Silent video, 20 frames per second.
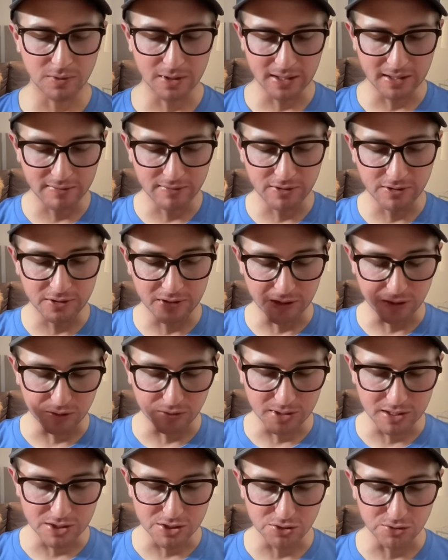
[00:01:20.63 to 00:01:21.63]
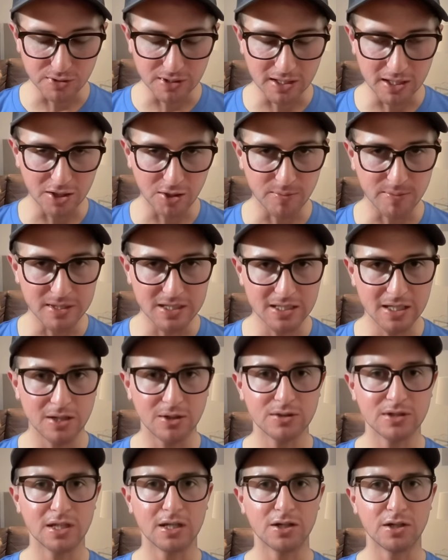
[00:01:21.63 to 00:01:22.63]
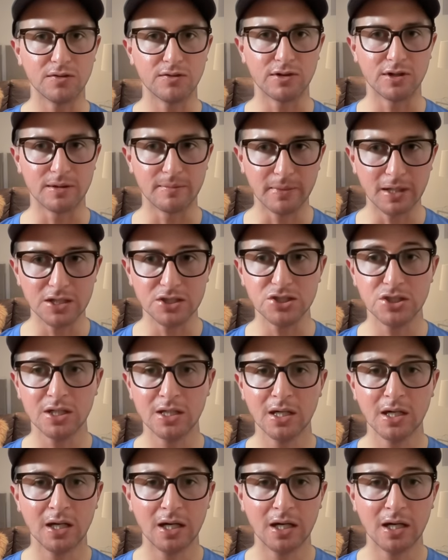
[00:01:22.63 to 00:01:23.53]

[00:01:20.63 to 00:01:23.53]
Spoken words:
whatever you can do to help us out. Thank you very much.